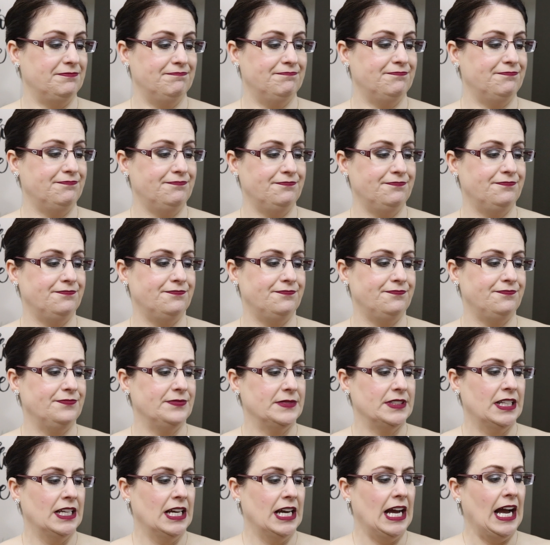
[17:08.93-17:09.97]
And
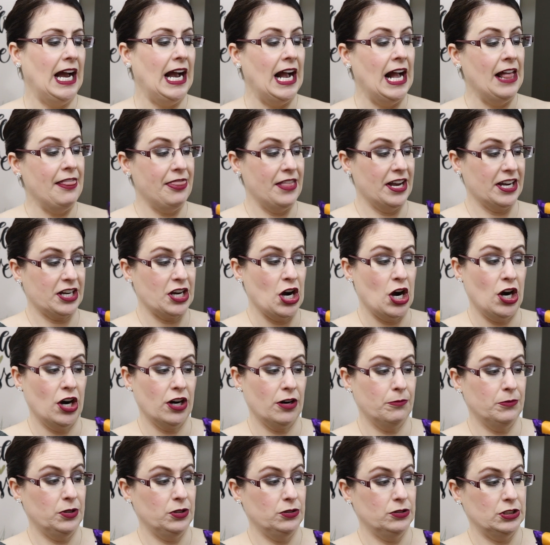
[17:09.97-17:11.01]
that
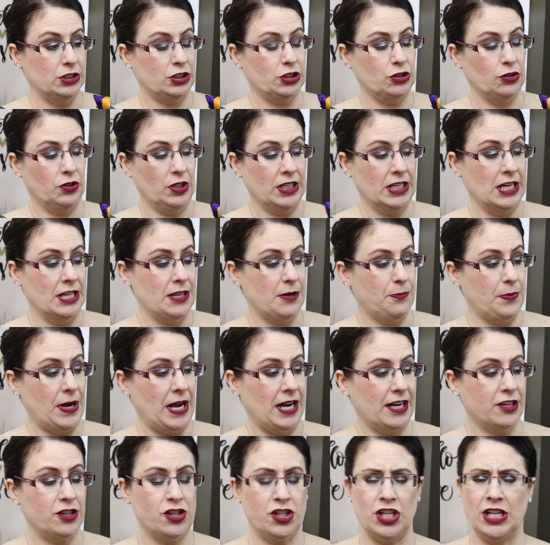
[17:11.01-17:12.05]
caramel is showing on the
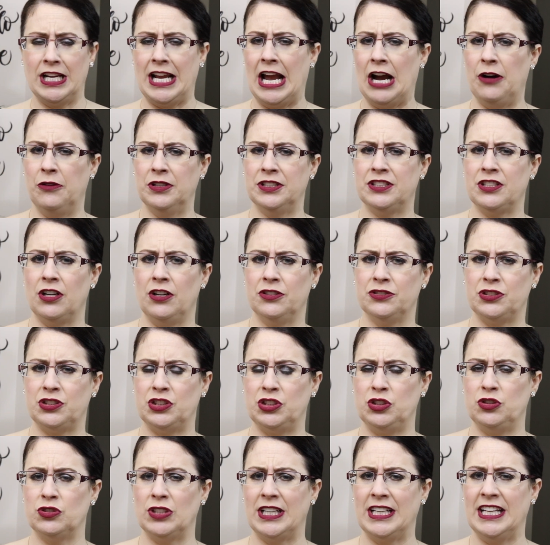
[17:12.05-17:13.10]
packaging, how it's all
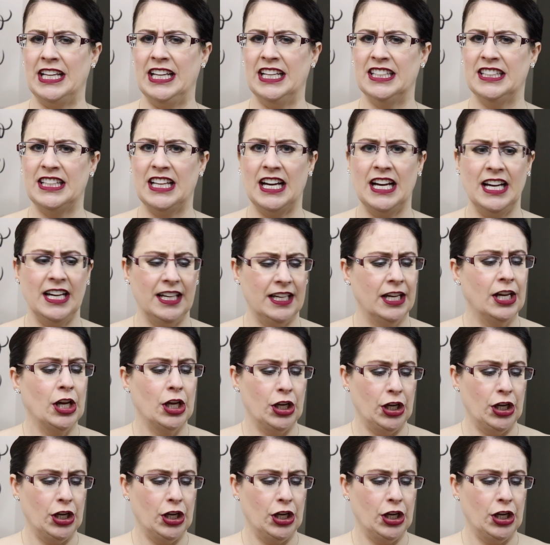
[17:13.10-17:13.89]
stringy in that.